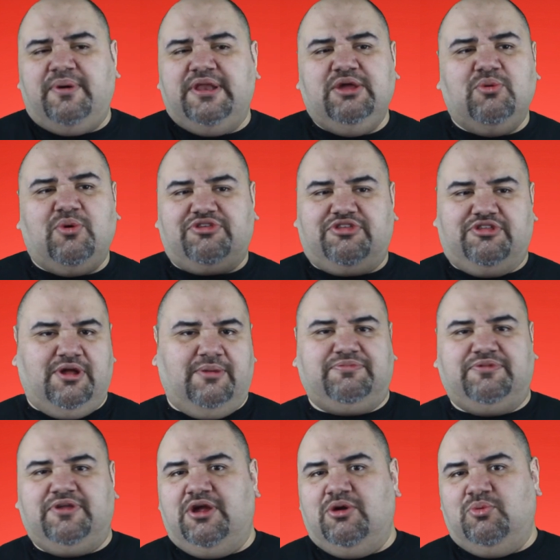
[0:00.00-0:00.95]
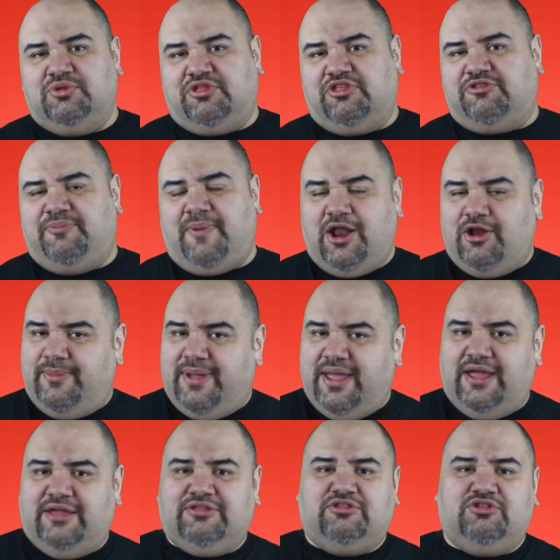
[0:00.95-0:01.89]
but he wasn't up there with the
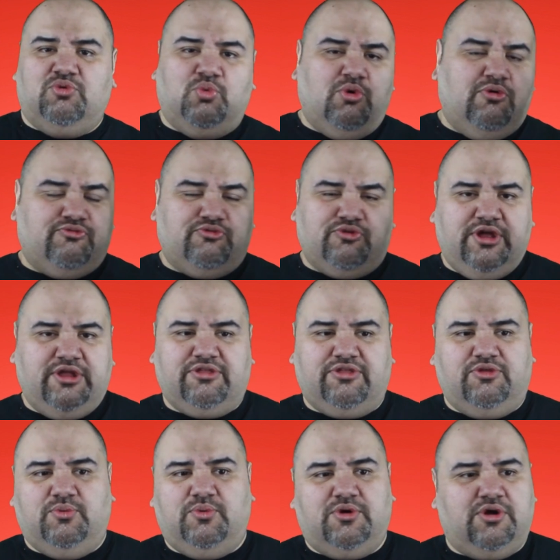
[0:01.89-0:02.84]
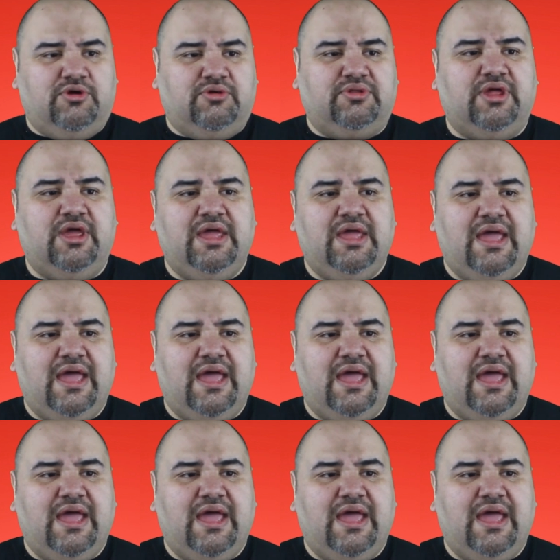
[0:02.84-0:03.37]
Spider-Mans and the Wolverines of the world.